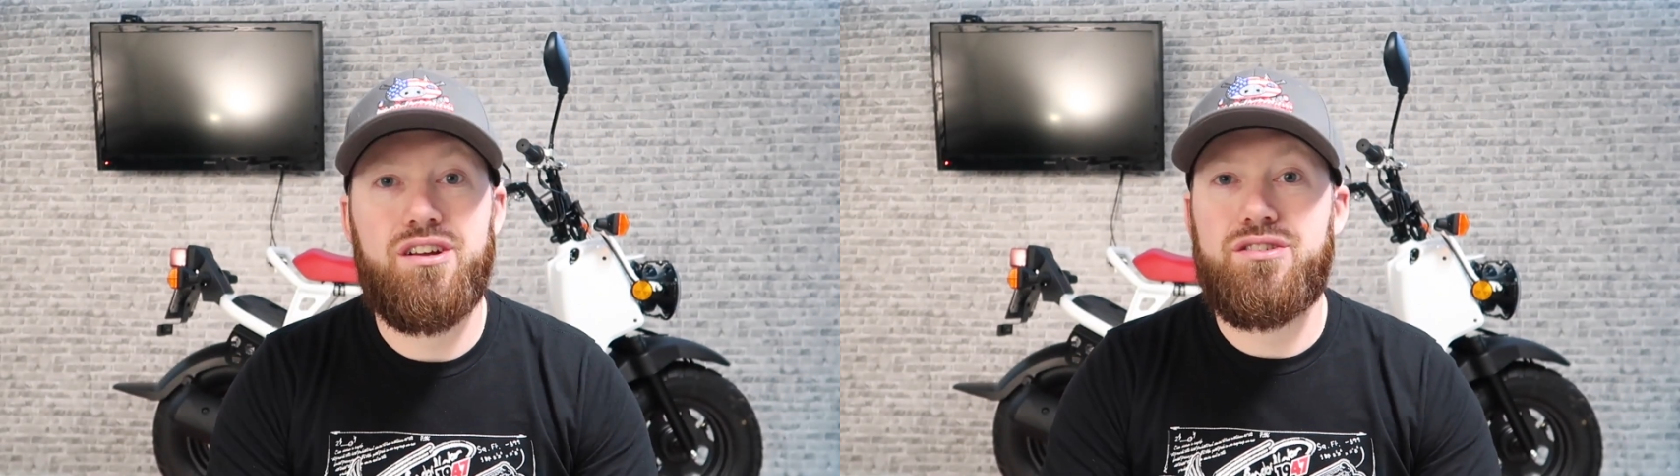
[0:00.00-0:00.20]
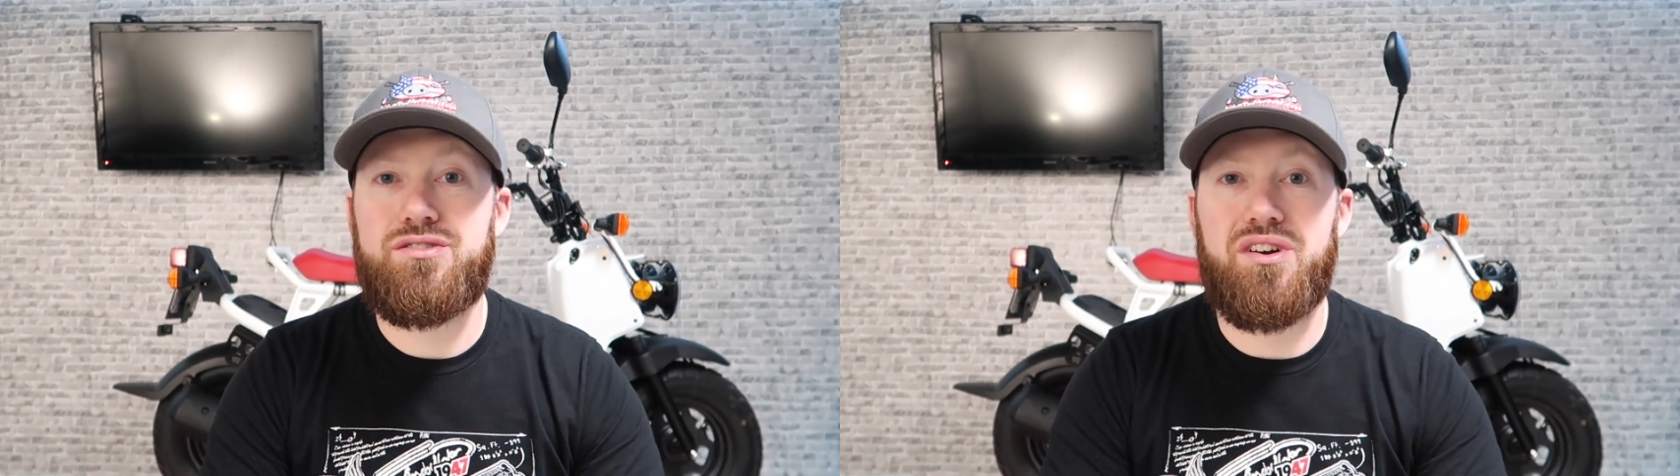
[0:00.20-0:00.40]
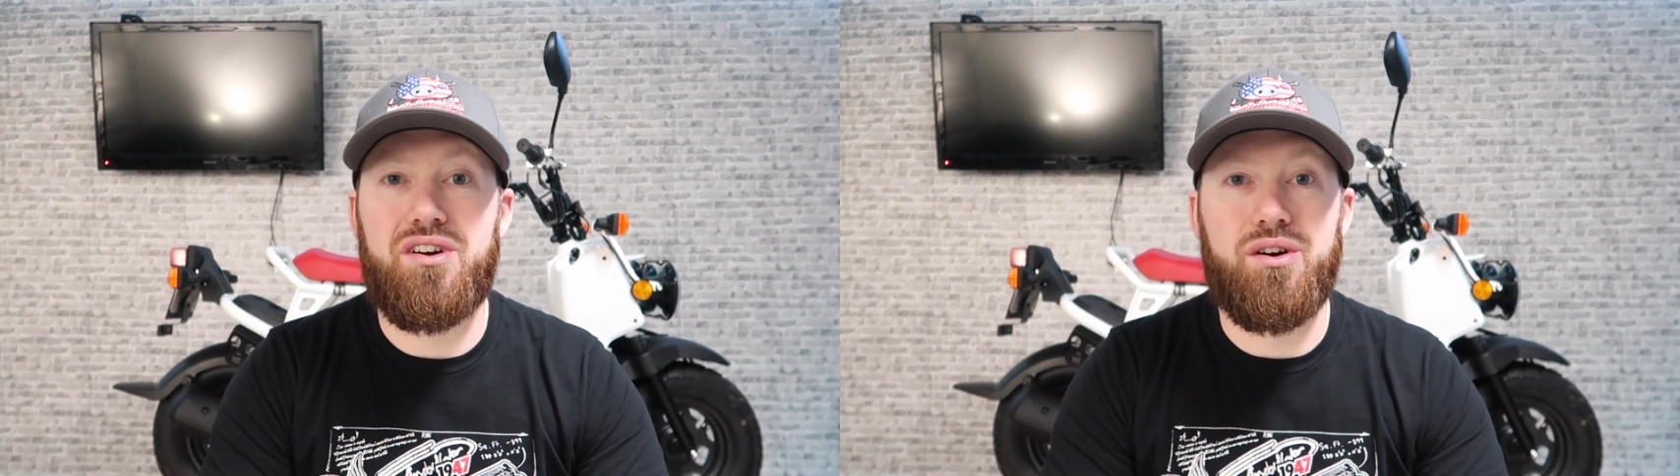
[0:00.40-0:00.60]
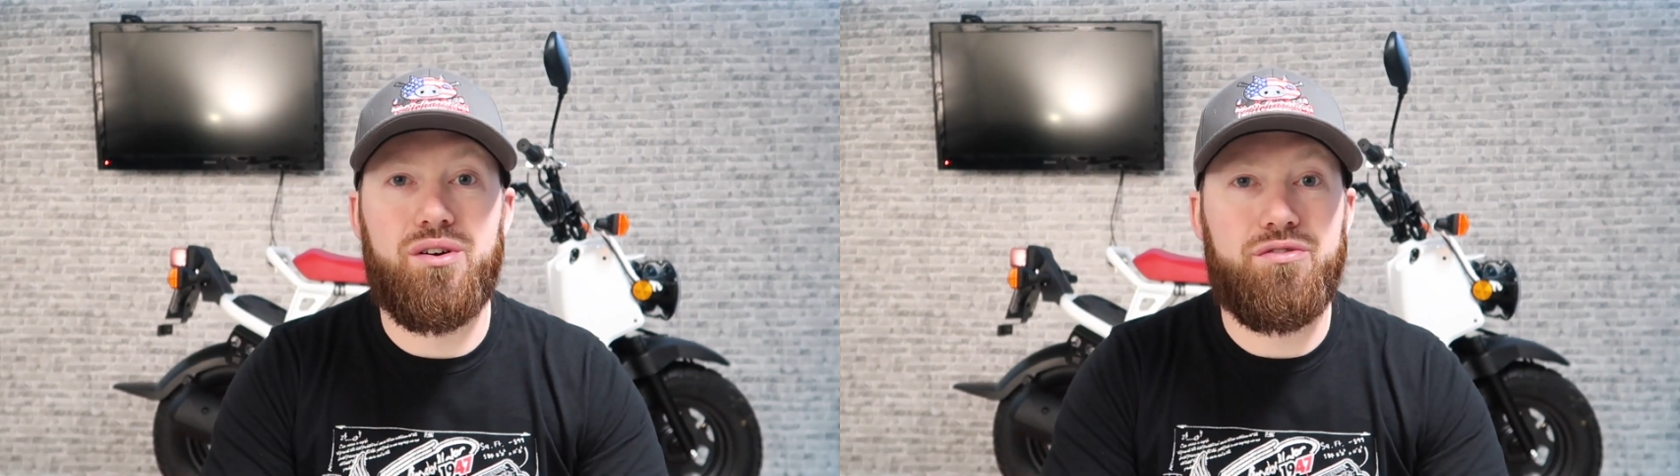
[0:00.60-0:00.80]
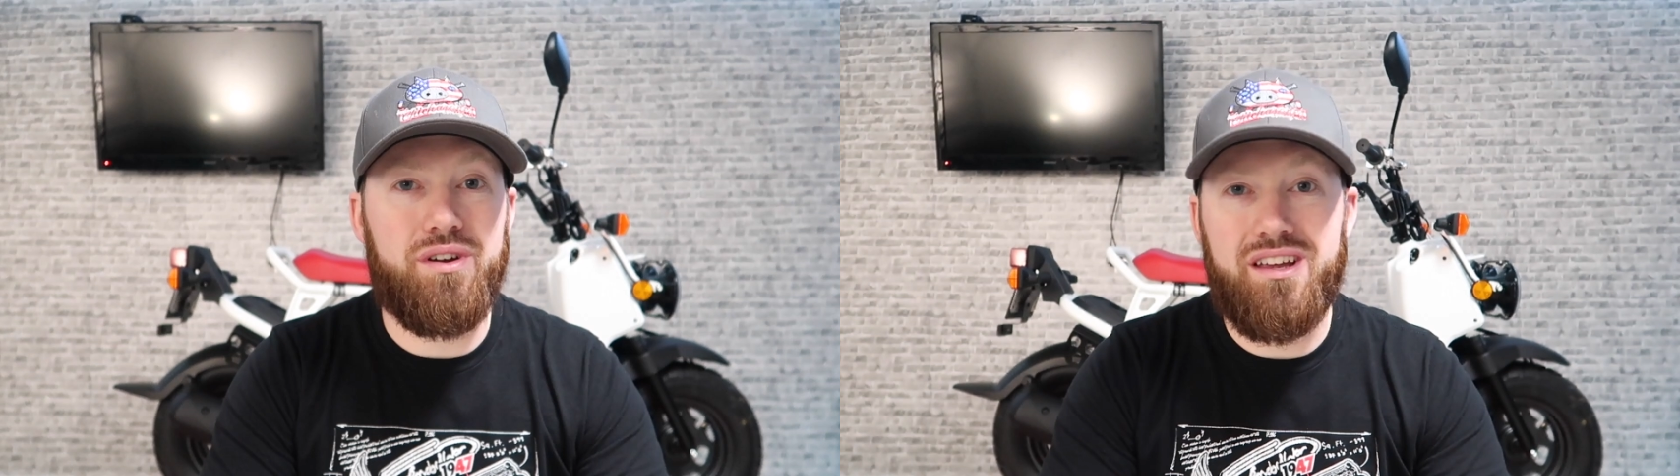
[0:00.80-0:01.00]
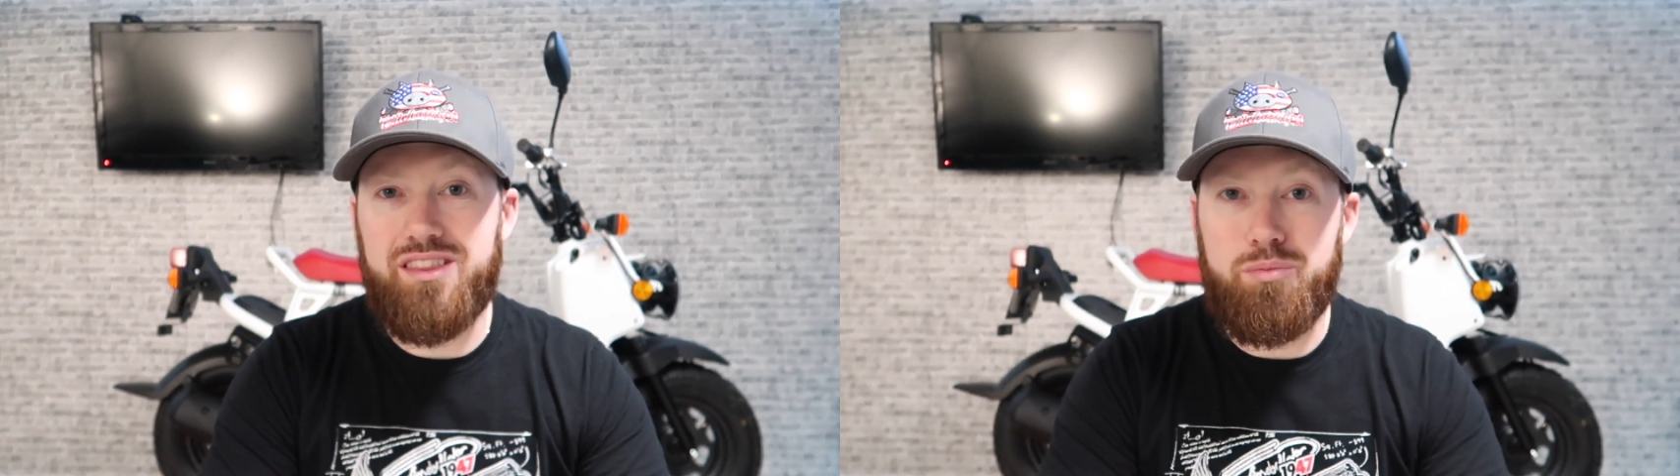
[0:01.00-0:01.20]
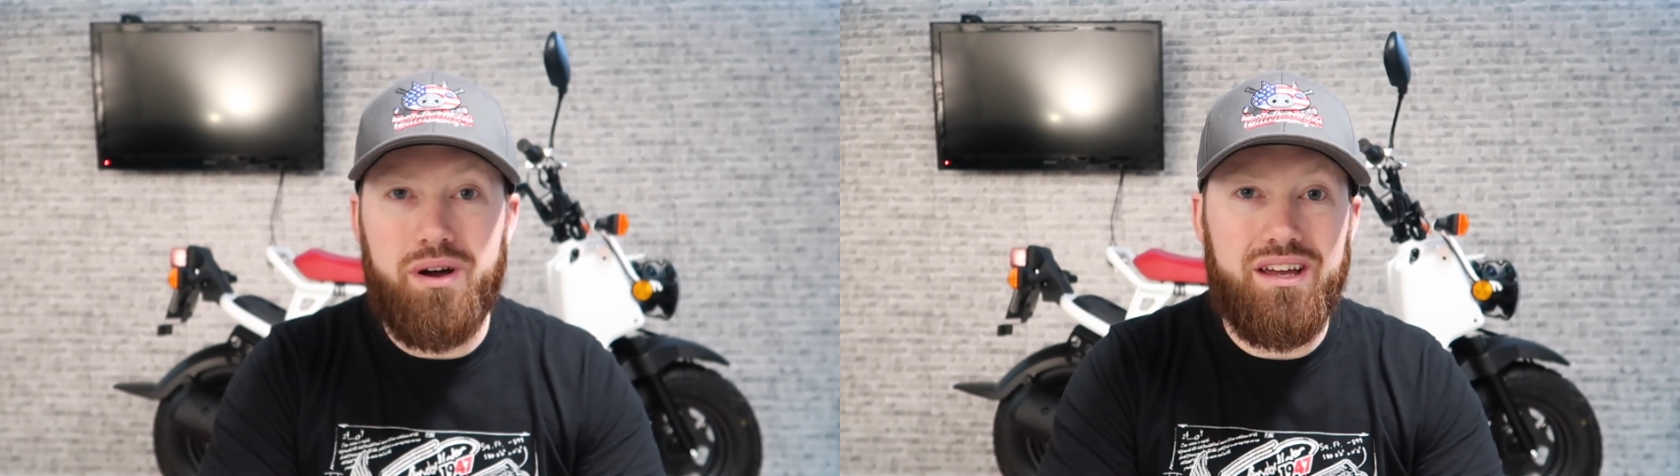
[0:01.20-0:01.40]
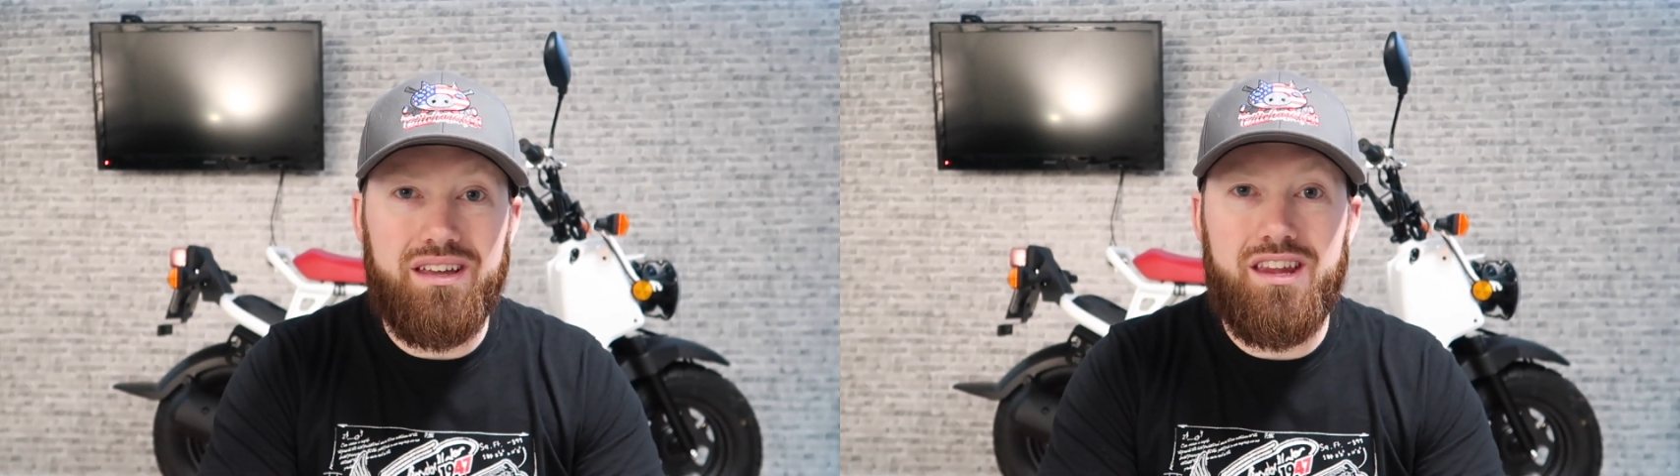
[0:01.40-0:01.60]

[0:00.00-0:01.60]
So if we can get the bike in